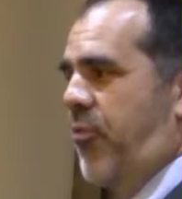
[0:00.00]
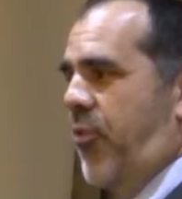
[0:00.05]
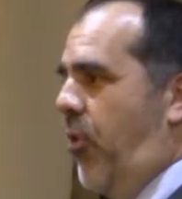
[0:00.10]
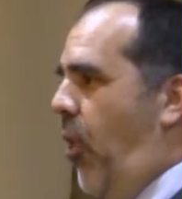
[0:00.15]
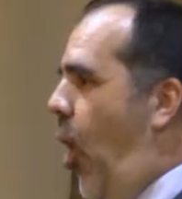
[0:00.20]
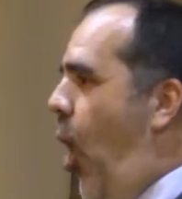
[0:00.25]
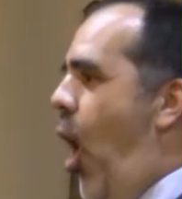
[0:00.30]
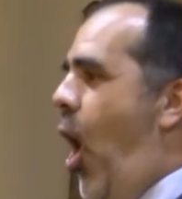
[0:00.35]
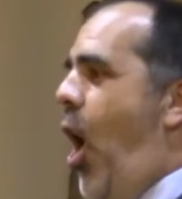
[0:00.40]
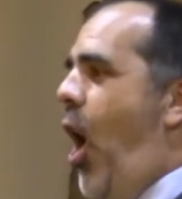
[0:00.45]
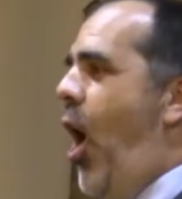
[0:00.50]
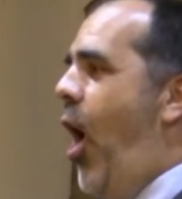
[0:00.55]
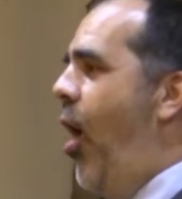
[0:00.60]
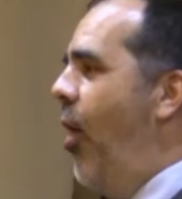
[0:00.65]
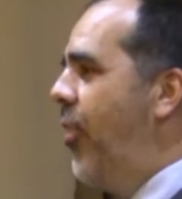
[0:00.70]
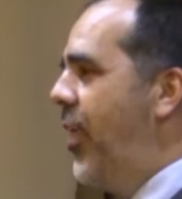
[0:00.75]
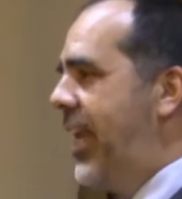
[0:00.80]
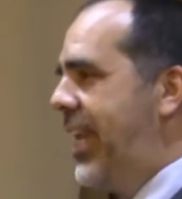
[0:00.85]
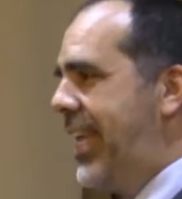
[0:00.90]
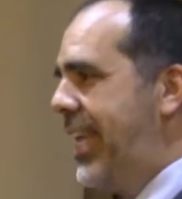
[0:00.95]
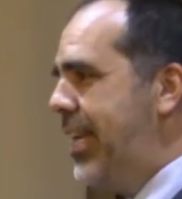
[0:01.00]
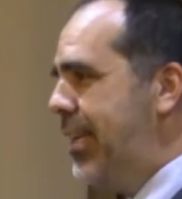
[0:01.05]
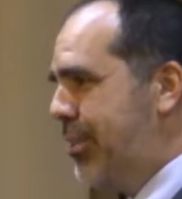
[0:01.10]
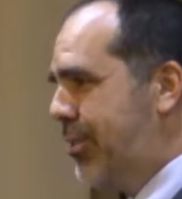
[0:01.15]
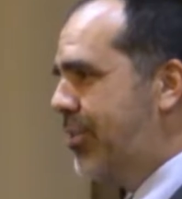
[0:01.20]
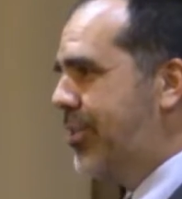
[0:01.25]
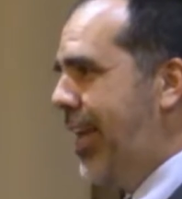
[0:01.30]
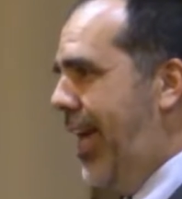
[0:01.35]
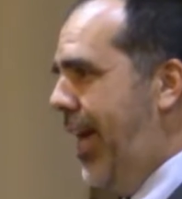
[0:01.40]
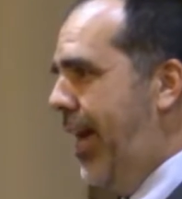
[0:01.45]
for all that he
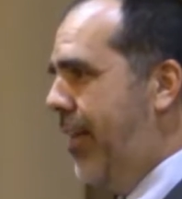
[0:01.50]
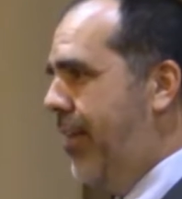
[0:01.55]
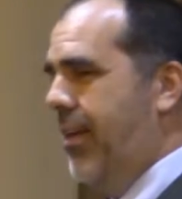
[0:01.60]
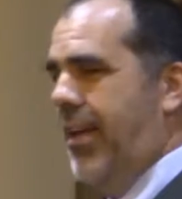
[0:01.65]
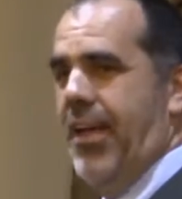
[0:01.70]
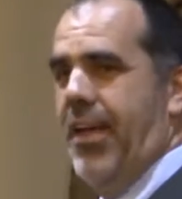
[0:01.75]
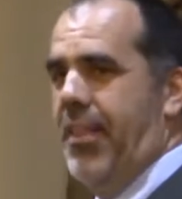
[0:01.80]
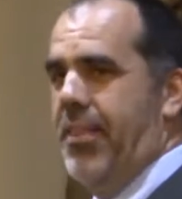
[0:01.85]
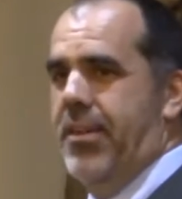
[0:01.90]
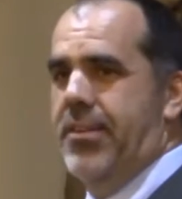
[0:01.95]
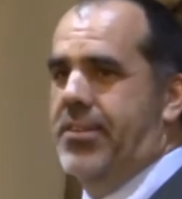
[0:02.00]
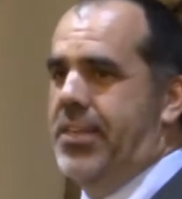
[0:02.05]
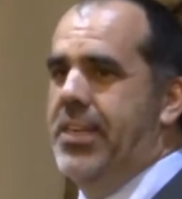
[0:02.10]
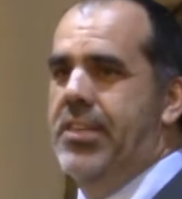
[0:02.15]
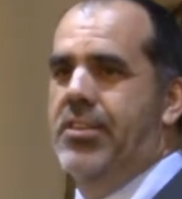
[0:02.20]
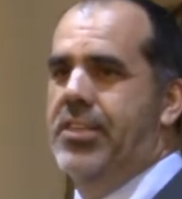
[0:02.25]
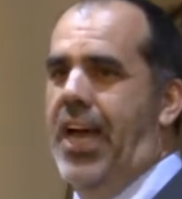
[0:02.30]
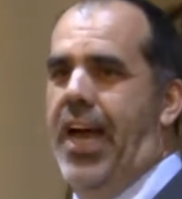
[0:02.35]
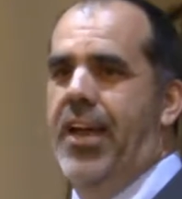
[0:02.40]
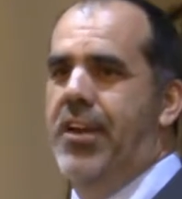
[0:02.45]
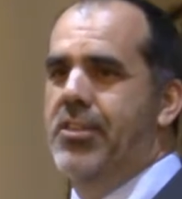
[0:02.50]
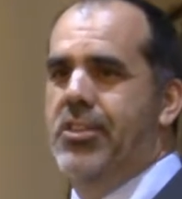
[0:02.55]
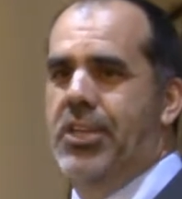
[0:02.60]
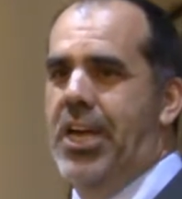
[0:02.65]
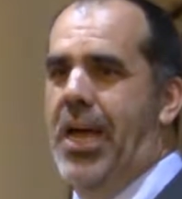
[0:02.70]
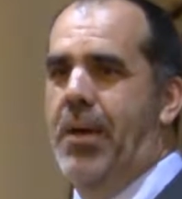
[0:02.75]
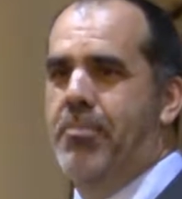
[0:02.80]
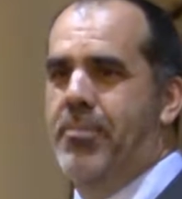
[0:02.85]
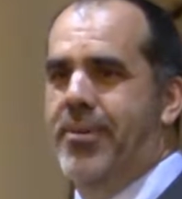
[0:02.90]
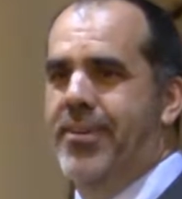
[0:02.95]
said, there's an entire
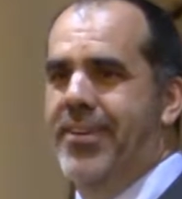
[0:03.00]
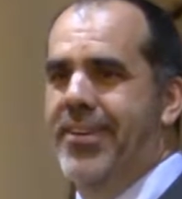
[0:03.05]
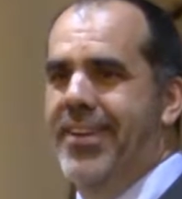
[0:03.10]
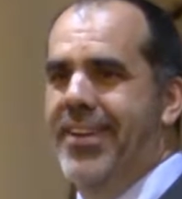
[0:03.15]
chapter.